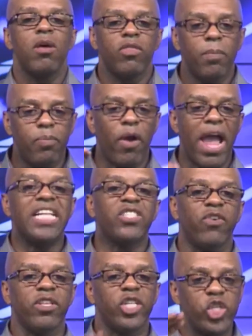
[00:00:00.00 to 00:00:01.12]
The bread is for
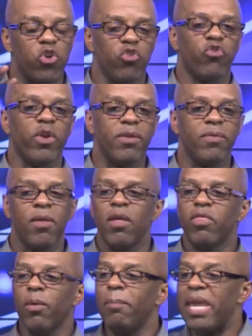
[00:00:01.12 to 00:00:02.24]
the children.
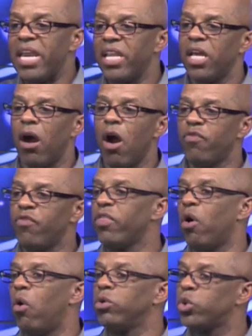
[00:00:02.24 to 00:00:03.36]
The meat are for
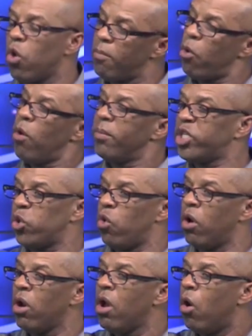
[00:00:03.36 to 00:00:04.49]
those who are more
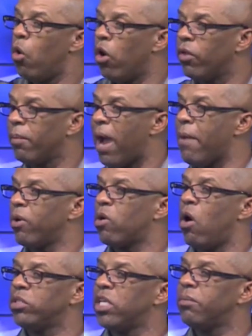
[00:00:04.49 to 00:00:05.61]
mature, or the Bible
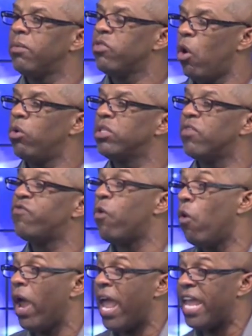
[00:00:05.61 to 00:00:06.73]
calls them those of
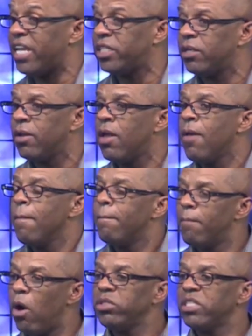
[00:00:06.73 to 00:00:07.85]
full age.
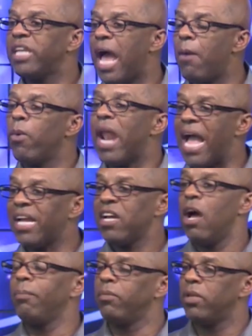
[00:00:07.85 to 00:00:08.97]
Most of the time when I
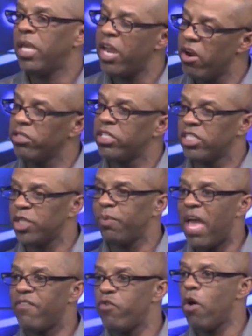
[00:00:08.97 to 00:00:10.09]
come here to this
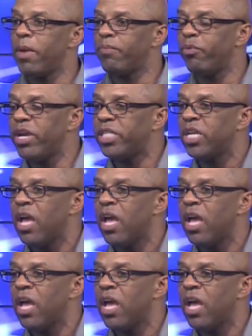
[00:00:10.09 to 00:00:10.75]
platform and preach,